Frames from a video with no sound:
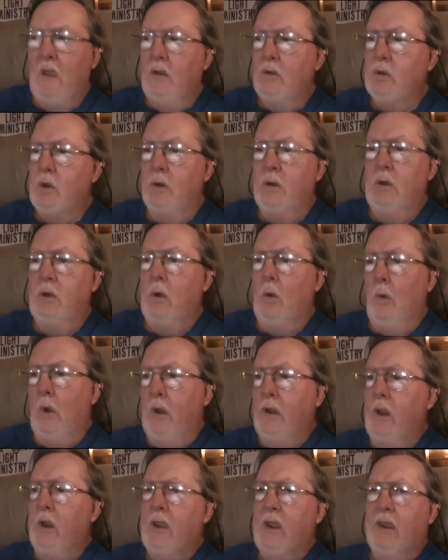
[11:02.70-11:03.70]
So you know
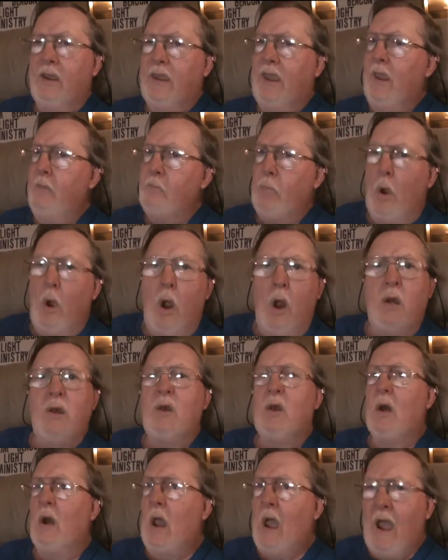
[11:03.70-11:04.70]
what? You can keep
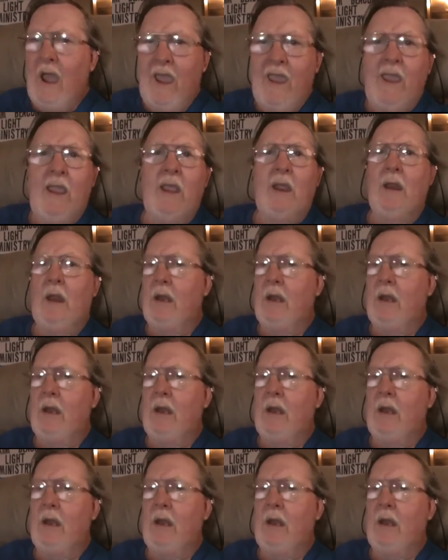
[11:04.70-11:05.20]
on lying